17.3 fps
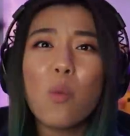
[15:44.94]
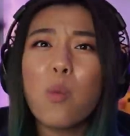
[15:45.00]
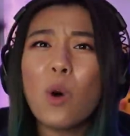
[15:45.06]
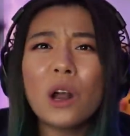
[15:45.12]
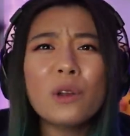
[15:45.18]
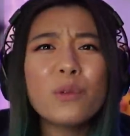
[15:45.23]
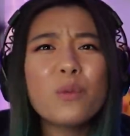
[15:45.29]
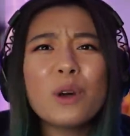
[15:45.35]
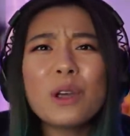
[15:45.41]

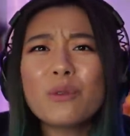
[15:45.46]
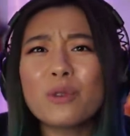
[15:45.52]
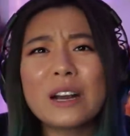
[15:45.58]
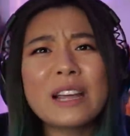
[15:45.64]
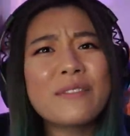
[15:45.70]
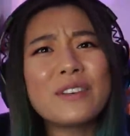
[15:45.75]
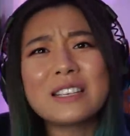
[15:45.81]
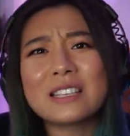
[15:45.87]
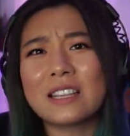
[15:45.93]
what if we
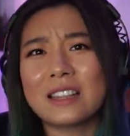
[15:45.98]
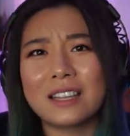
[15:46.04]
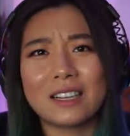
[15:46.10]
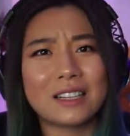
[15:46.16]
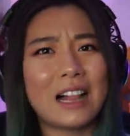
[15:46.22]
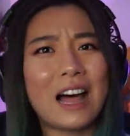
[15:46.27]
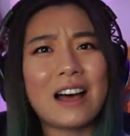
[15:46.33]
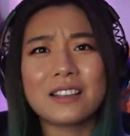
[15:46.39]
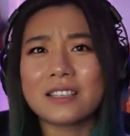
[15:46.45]
revisit the
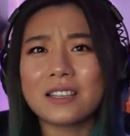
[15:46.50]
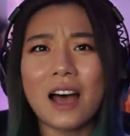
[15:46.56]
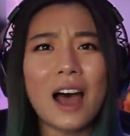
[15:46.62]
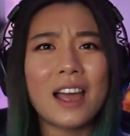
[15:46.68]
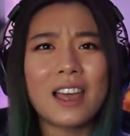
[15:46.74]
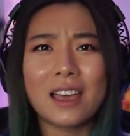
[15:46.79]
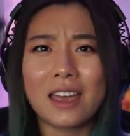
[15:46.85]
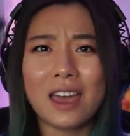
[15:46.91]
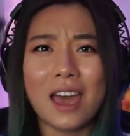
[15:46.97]
glass eye
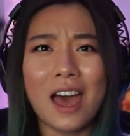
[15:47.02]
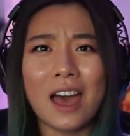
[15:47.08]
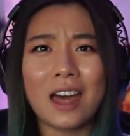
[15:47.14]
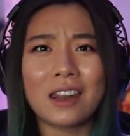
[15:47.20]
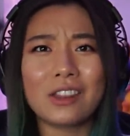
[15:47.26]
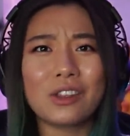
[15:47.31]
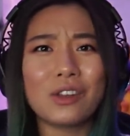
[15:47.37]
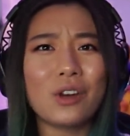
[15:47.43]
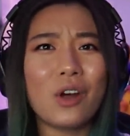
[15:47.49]
again, you